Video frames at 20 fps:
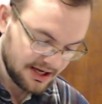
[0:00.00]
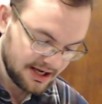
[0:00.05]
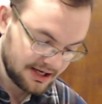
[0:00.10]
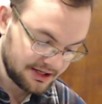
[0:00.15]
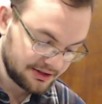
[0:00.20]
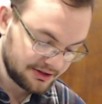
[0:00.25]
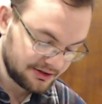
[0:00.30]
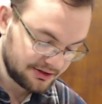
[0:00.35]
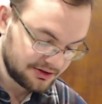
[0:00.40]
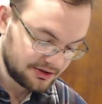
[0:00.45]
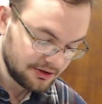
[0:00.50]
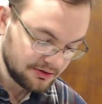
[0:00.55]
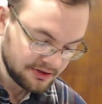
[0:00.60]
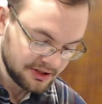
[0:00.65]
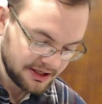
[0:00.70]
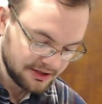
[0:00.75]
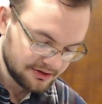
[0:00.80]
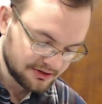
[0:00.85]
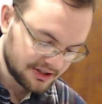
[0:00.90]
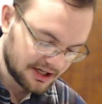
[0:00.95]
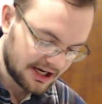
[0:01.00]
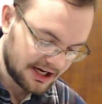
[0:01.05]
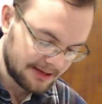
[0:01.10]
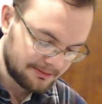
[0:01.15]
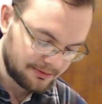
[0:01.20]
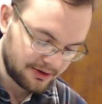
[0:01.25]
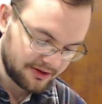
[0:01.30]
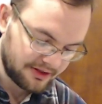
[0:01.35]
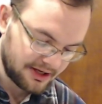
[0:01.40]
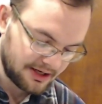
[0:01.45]
and do take your time
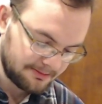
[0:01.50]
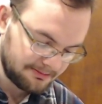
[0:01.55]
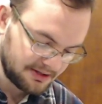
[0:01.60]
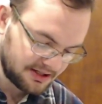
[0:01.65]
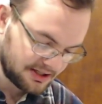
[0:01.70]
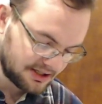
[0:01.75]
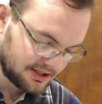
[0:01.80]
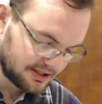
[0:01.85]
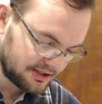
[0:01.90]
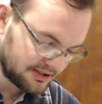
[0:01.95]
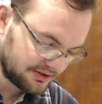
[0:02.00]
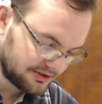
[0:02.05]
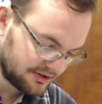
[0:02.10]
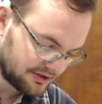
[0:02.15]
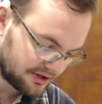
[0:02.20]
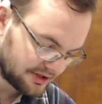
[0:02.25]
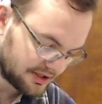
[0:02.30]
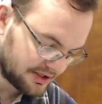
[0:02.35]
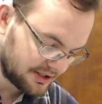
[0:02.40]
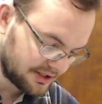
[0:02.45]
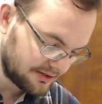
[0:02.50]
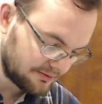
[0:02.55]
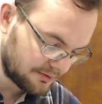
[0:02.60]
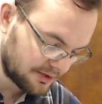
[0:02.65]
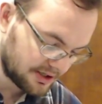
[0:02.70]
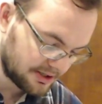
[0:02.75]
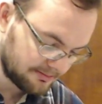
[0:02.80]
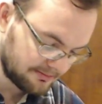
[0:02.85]
with it because you're gonna want to